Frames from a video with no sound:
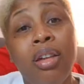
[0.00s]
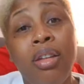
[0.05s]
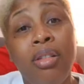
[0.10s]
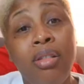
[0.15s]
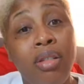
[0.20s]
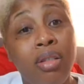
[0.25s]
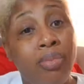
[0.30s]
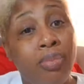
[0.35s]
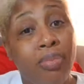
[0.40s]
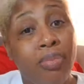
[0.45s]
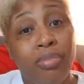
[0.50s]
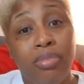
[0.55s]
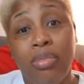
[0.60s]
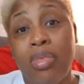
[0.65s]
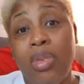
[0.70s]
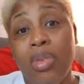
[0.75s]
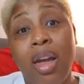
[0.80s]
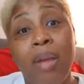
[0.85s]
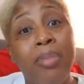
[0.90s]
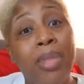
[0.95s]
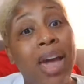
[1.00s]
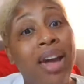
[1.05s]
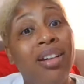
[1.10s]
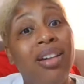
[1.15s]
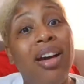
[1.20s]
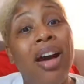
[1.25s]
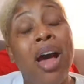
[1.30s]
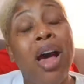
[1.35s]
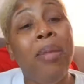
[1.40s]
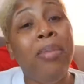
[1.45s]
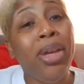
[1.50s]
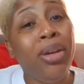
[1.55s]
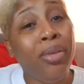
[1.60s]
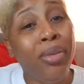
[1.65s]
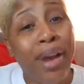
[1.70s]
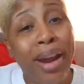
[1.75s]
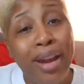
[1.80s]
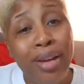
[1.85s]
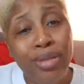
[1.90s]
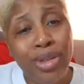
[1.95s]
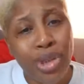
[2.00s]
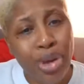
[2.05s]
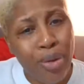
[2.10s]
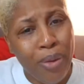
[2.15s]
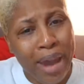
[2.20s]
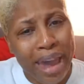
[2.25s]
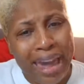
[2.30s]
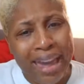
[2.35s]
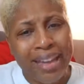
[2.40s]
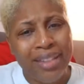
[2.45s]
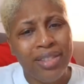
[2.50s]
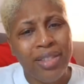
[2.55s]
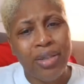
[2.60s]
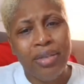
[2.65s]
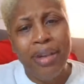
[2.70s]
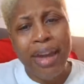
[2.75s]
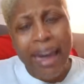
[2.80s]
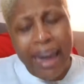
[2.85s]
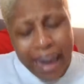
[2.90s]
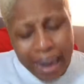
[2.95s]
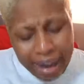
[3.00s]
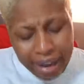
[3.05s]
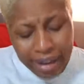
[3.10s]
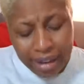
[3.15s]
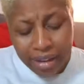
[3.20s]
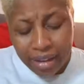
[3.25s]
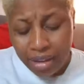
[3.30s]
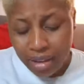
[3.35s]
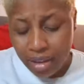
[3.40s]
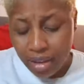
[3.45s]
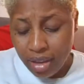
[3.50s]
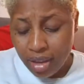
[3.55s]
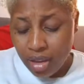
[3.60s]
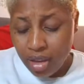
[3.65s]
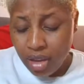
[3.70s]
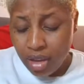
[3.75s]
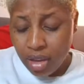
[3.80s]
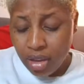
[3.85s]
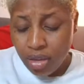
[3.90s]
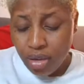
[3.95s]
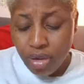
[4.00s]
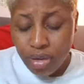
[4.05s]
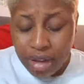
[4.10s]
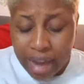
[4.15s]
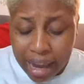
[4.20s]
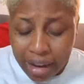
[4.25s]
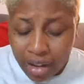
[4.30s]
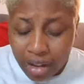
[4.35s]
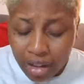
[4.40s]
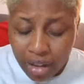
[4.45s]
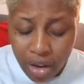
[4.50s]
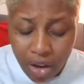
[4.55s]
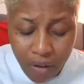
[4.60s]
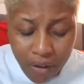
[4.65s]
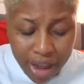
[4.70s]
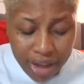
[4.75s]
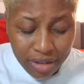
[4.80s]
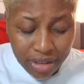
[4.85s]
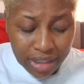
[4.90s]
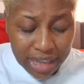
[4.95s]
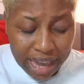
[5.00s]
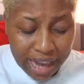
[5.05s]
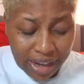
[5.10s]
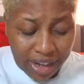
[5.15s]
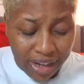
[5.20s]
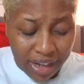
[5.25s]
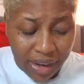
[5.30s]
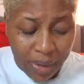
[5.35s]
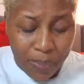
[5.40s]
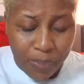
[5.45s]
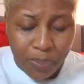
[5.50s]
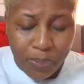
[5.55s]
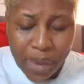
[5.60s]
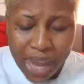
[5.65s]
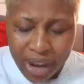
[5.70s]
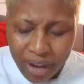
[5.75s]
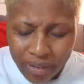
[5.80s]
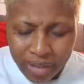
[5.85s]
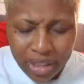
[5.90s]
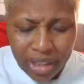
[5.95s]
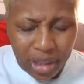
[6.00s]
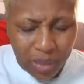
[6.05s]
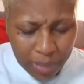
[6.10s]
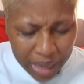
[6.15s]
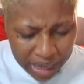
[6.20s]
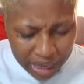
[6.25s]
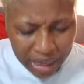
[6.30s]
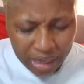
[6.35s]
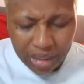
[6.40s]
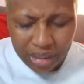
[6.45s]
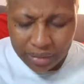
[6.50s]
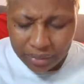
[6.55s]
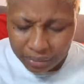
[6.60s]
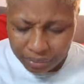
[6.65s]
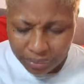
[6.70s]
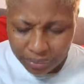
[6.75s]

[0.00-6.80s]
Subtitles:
I'm not coming around your ass, okay? You're not going to go outside and embarrass me